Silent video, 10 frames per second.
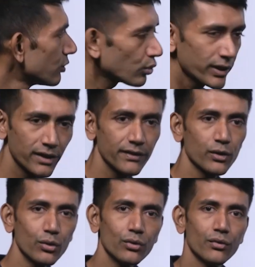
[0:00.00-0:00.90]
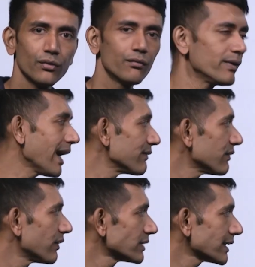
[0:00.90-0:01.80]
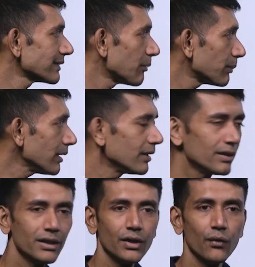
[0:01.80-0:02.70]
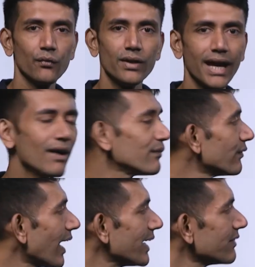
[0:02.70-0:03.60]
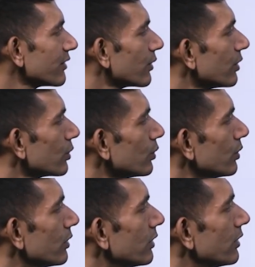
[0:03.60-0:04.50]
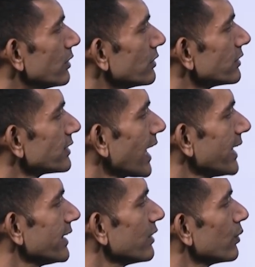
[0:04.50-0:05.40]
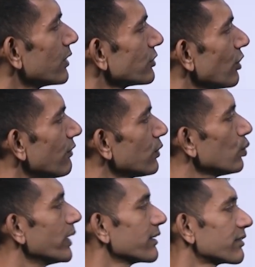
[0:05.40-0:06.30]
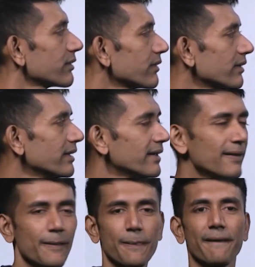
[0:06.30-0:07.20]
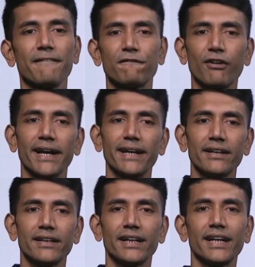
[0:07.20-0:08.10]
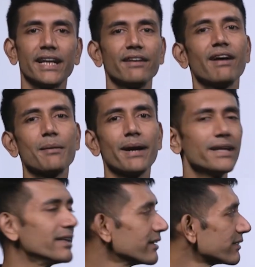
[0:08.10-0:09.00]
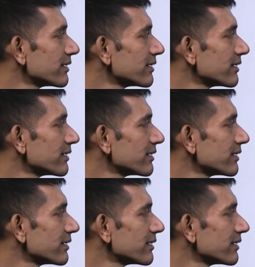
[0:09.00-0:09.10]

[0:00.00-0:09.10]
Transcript: So here we go. We have the first example. We have y is equal to sine inverse of 2x. Then find dy by dx.